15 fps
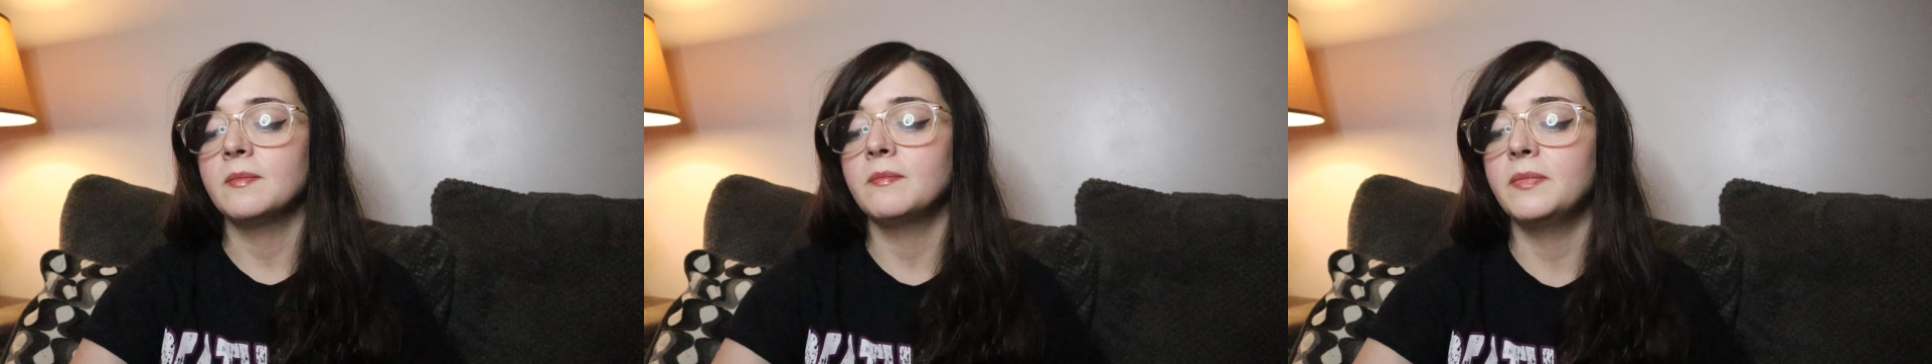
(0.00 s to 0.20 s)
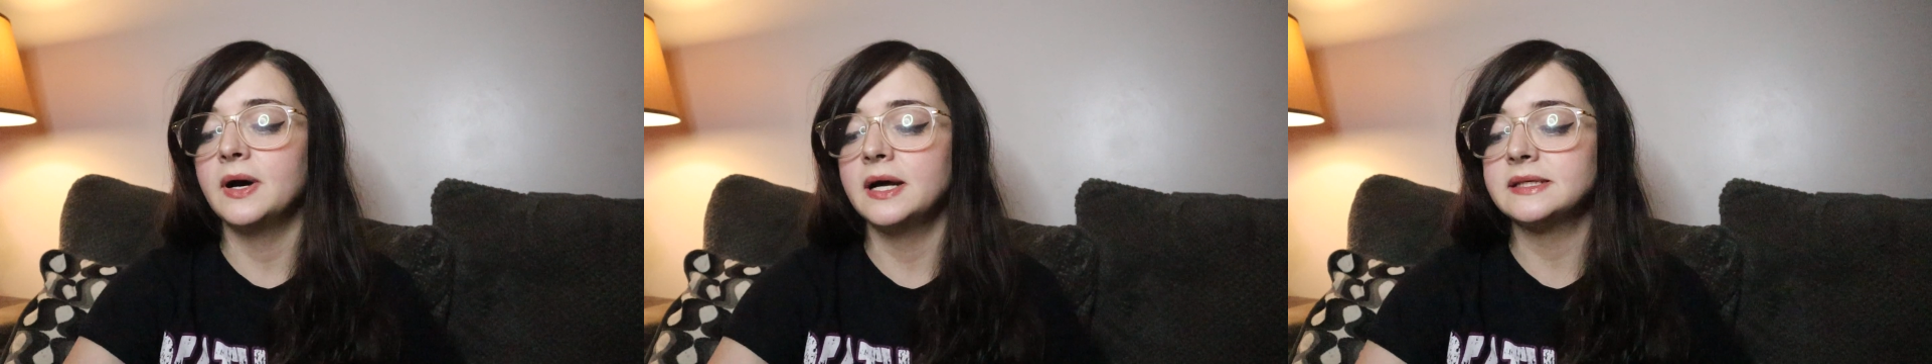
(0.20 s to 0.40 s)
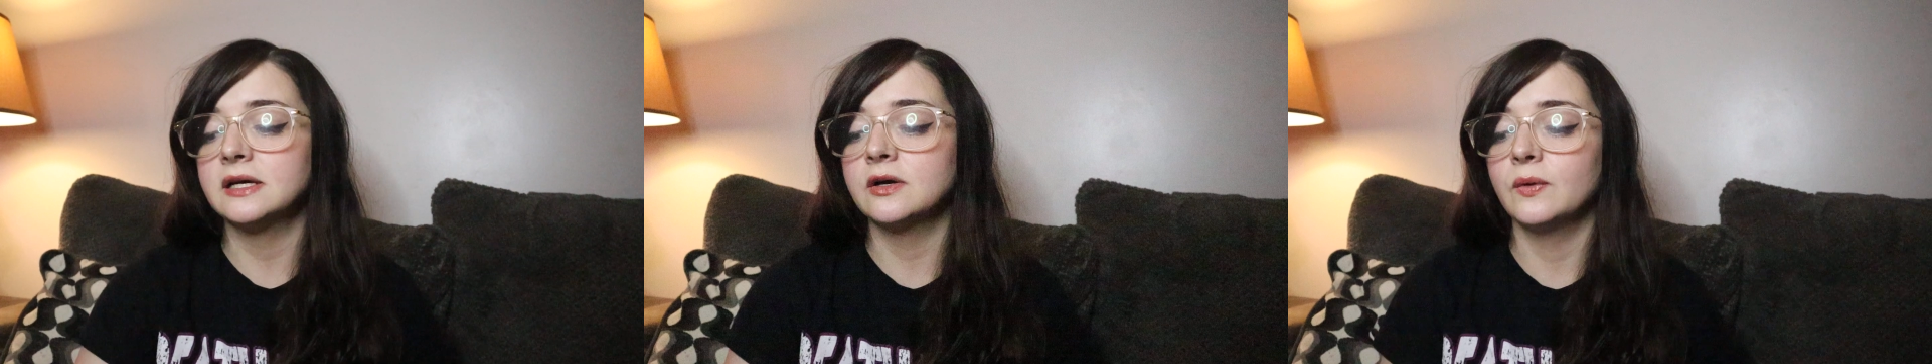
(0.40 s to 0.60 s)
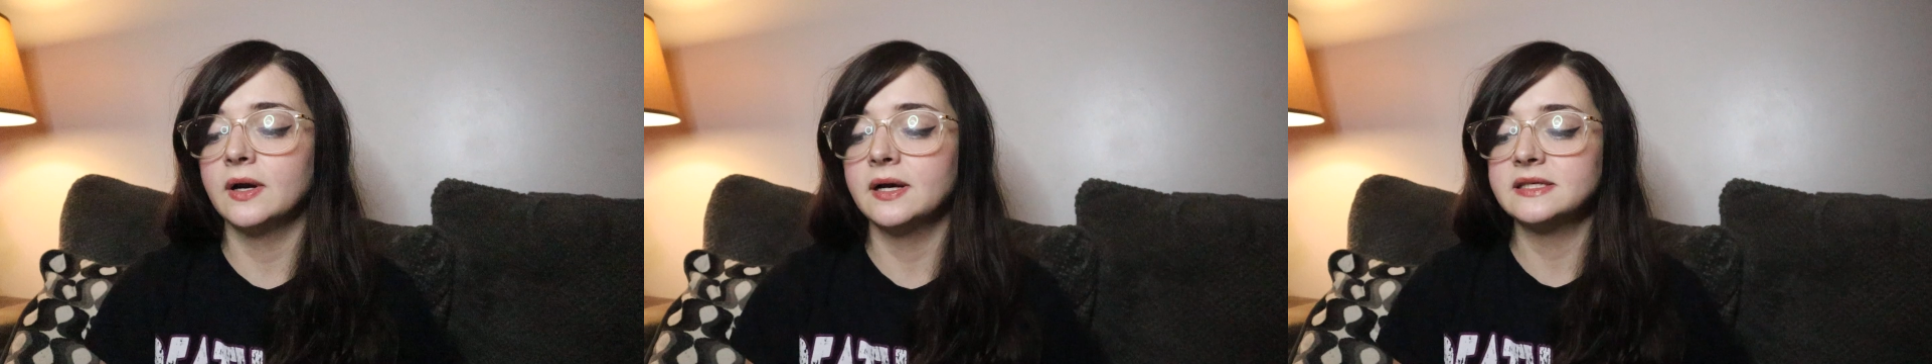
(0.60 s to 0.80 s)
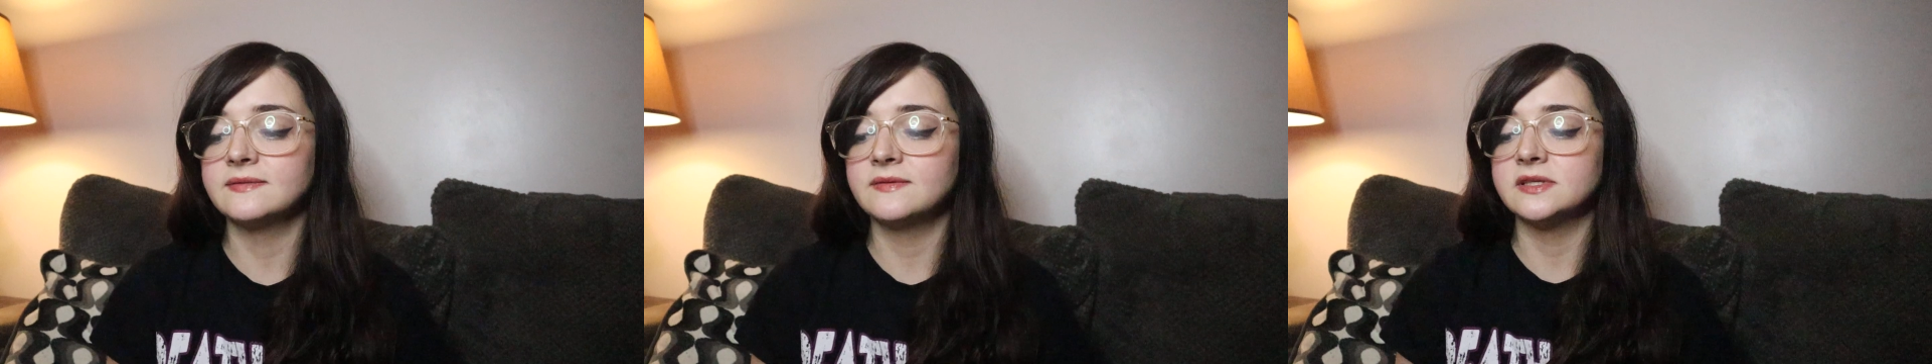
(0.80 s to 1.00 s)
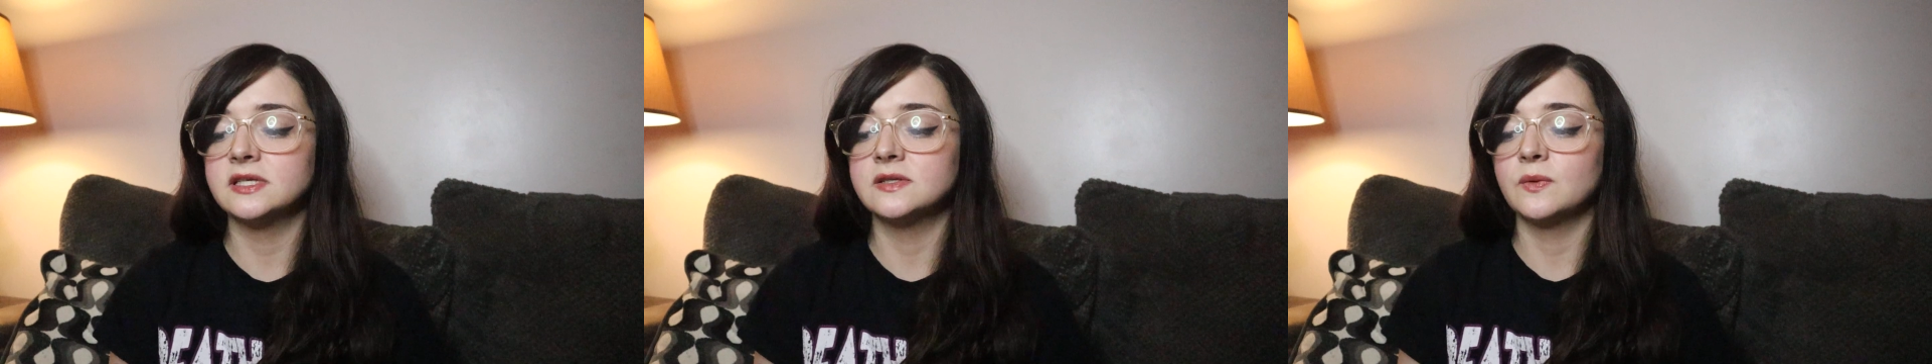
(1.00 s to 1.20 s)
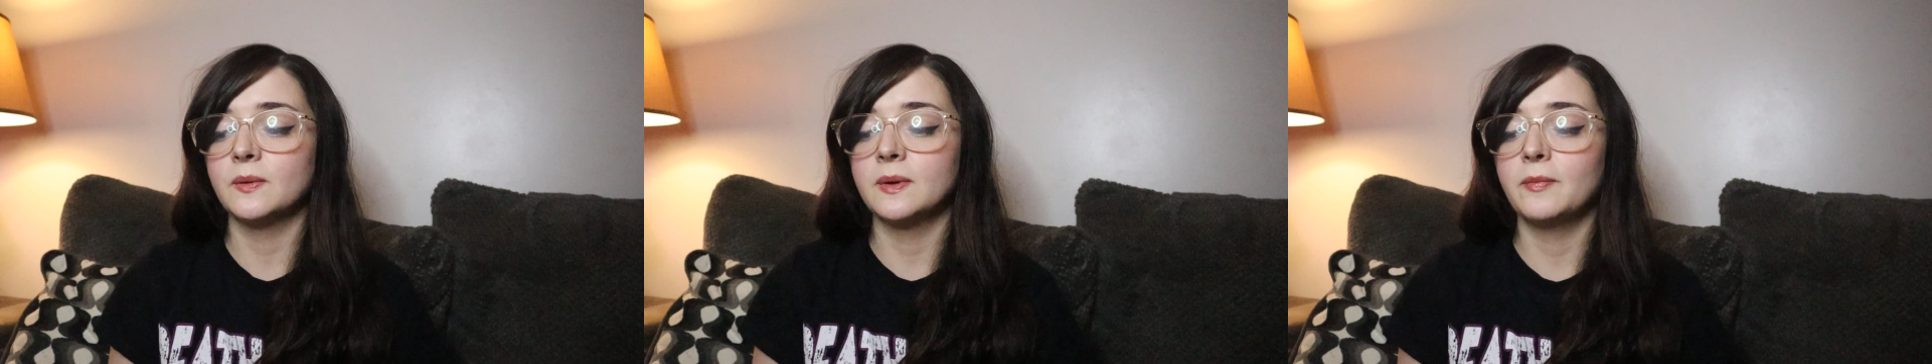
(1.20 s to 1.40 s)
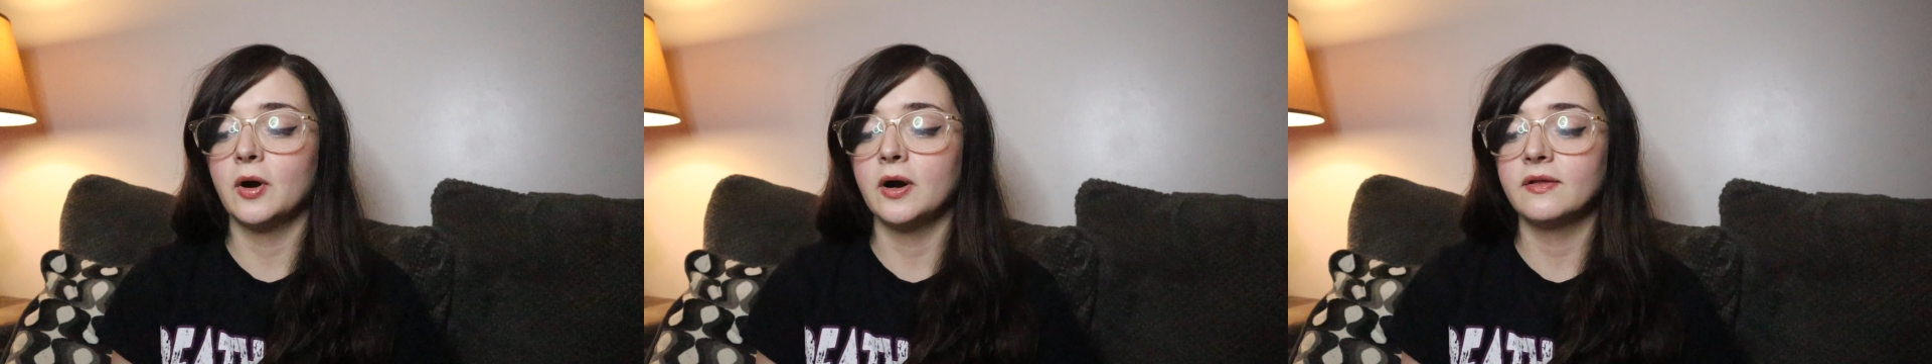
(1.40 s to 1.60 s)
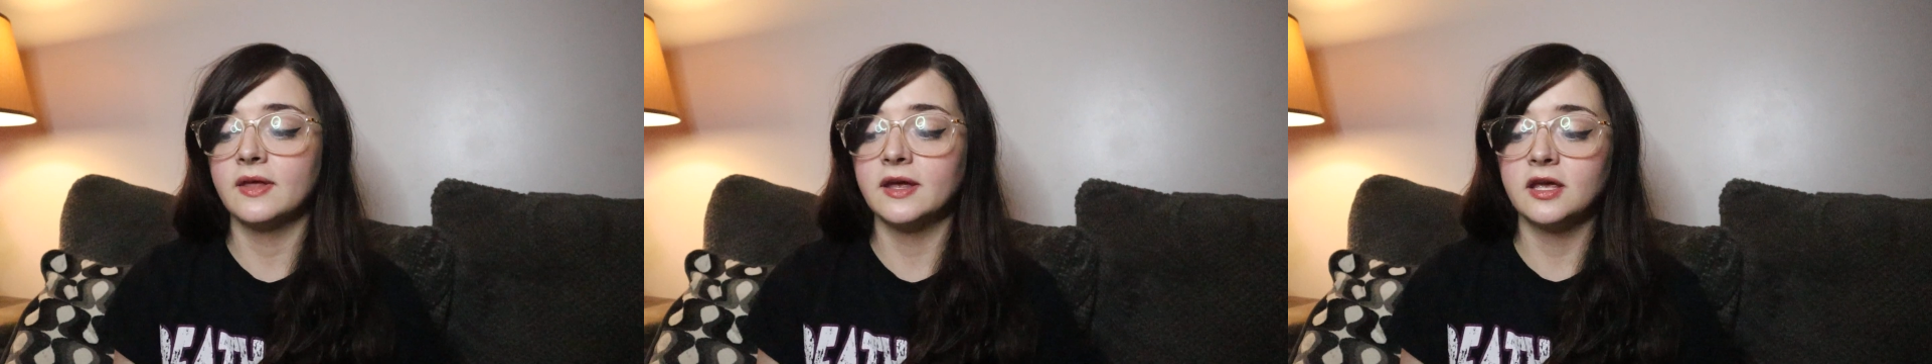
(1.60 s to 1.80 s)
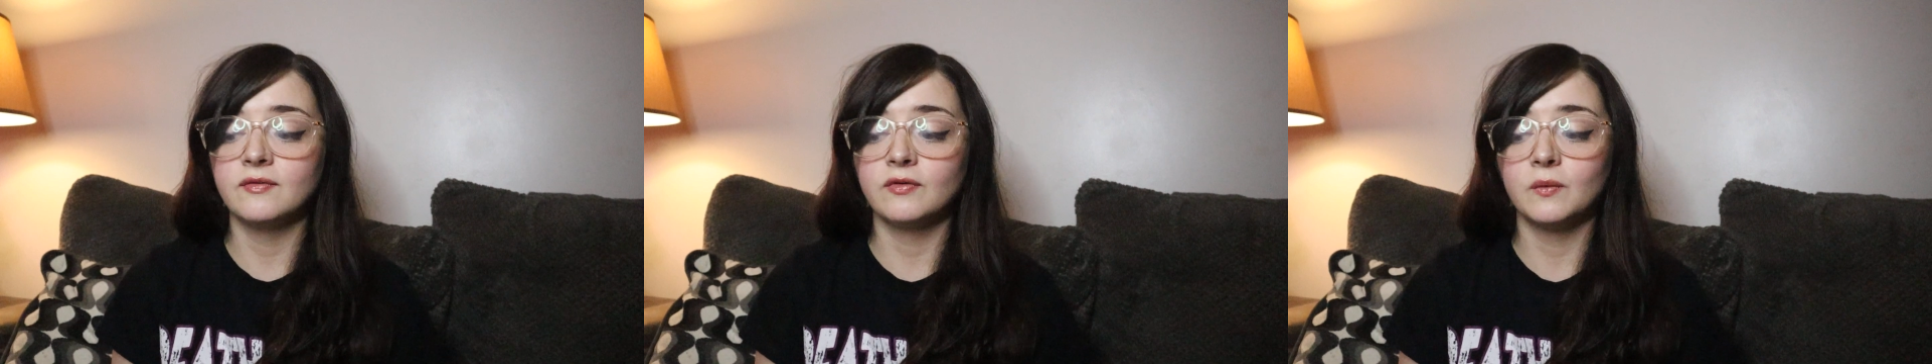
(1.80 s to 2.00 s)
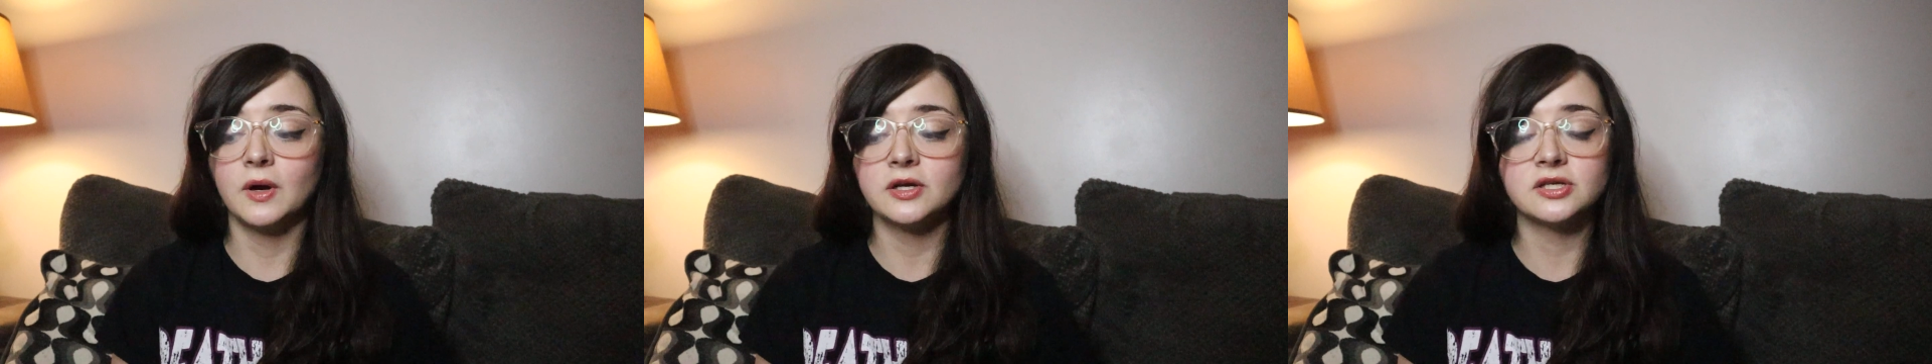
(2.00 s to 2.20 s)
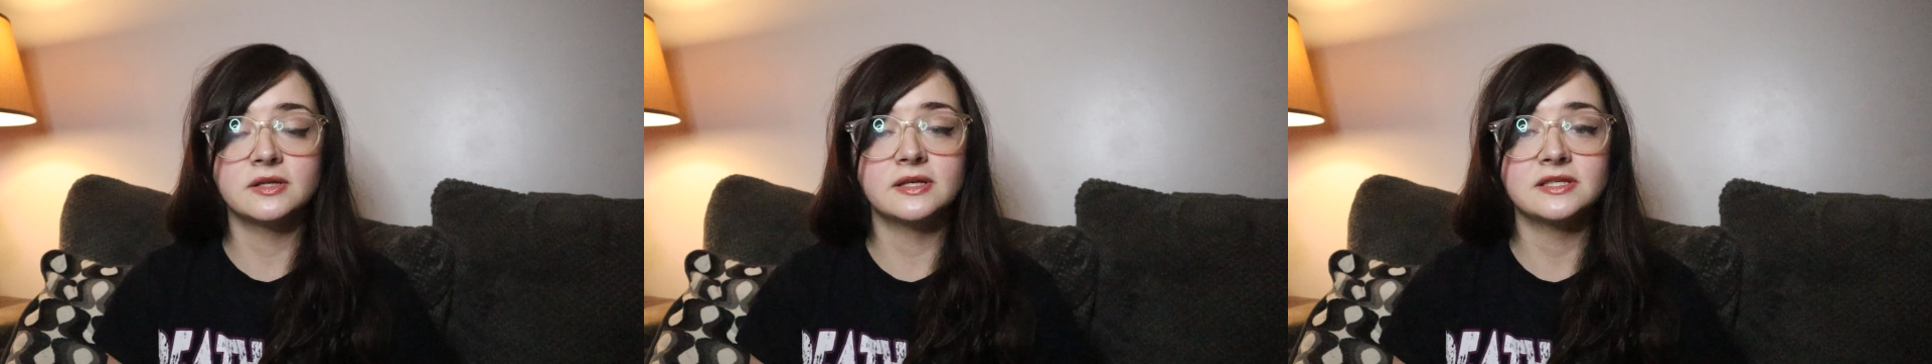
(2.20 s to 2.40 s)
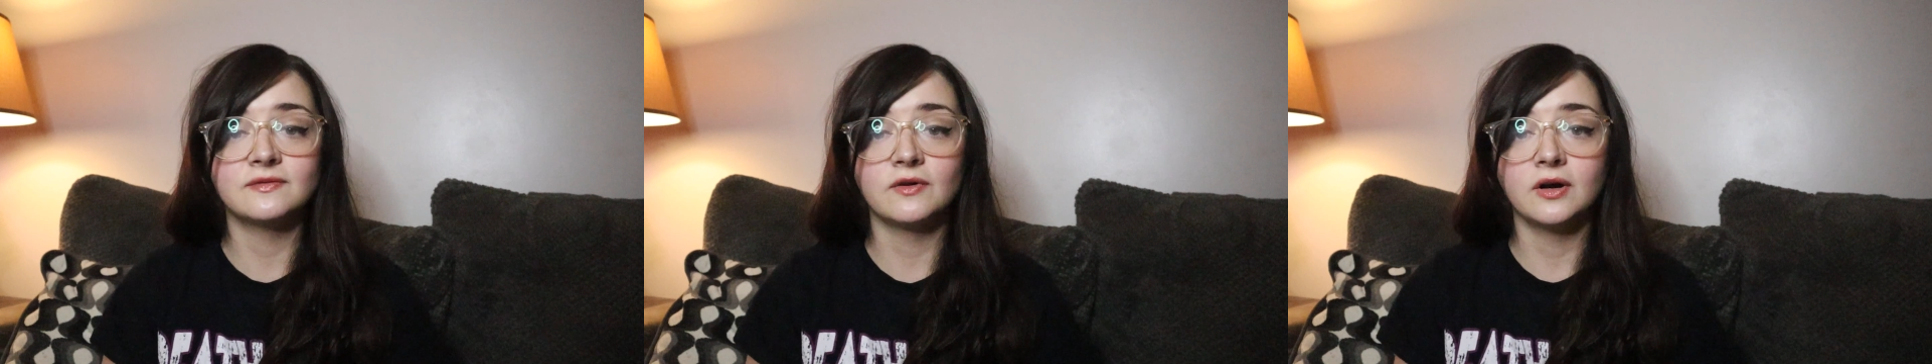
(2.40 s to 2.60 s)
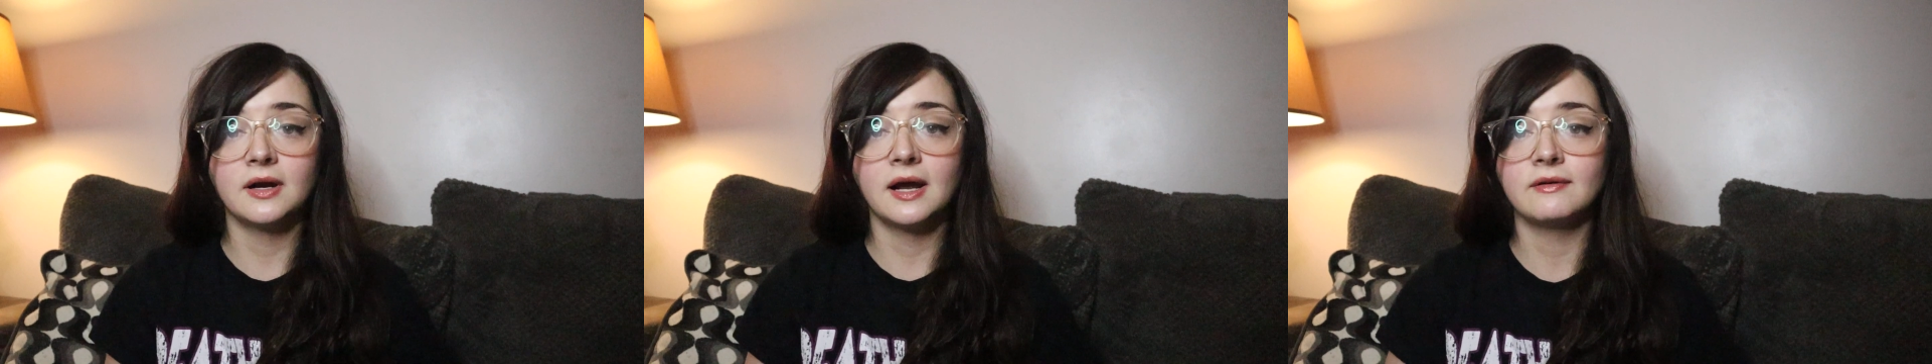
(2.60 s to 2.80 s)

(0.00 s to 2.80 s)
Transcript: But Aquarius, if this is where we part, thank you for watching this far.